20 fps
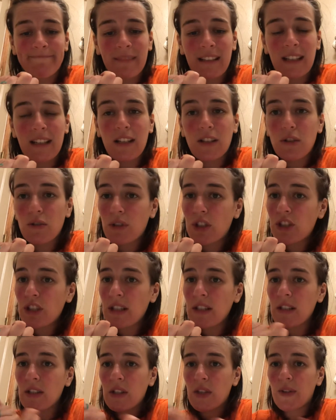
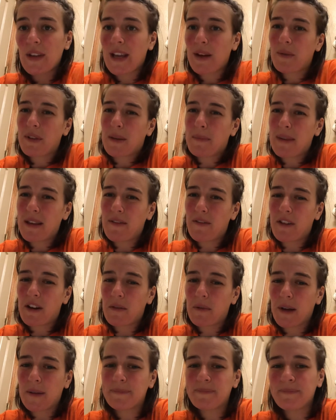constriction, so you can't really pee very
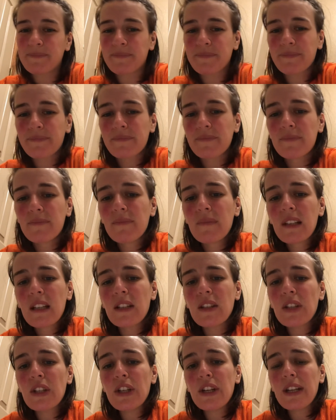well.
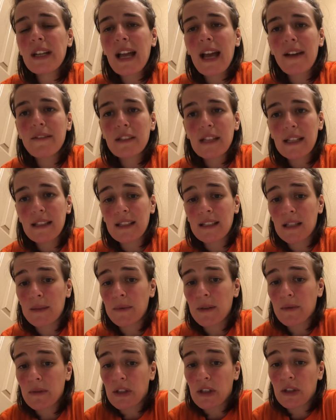So you're gonna have signs and
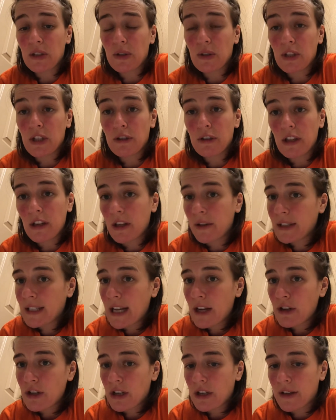symptoms include urinary
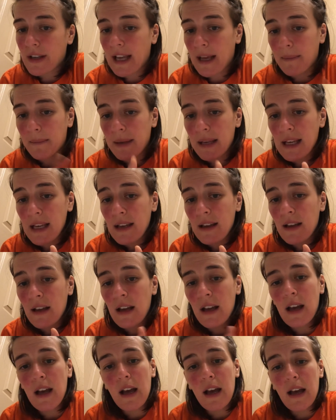retention. You can't pee.
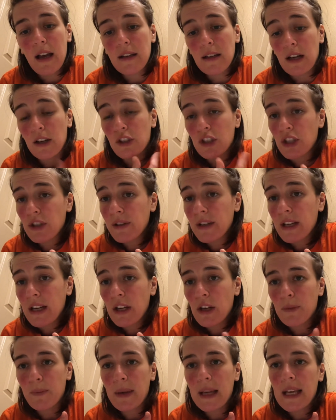Nocturia,
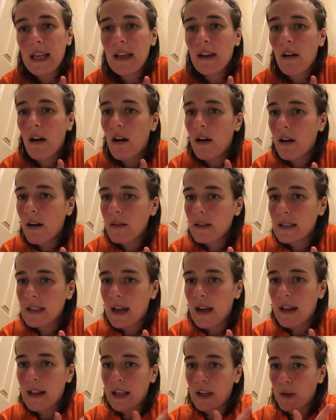you're peeing all the
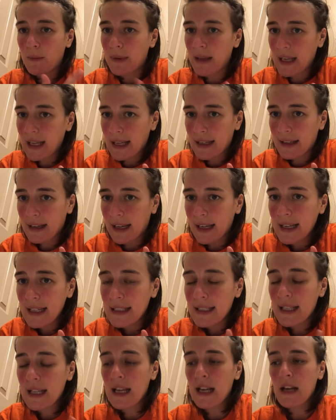time, you're peeing at
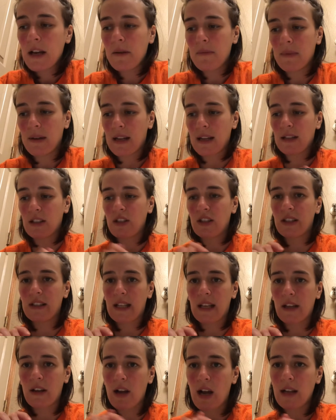night, because it's just
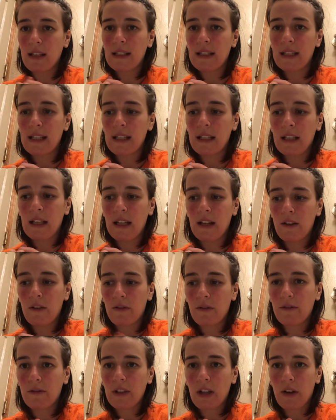that constant
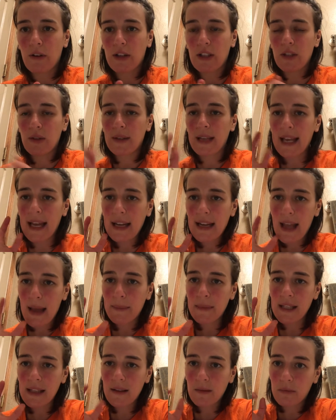flow, because you can't
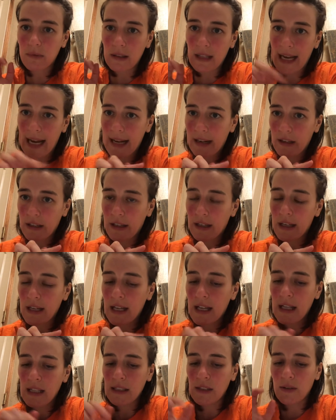empty the bladder,
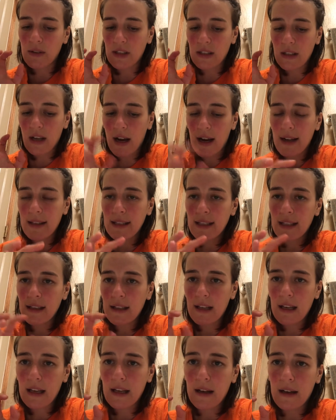so it's just causing
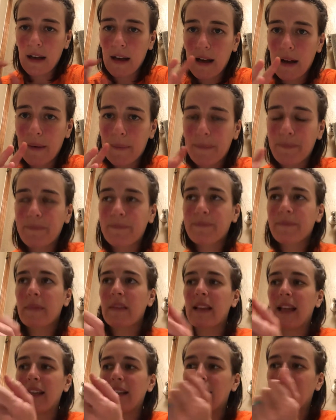the
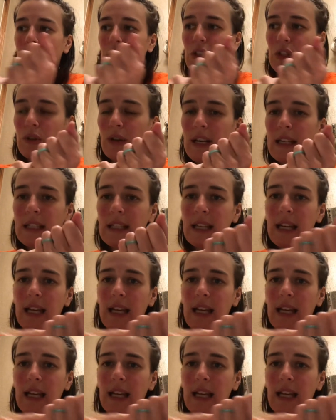that to constrict,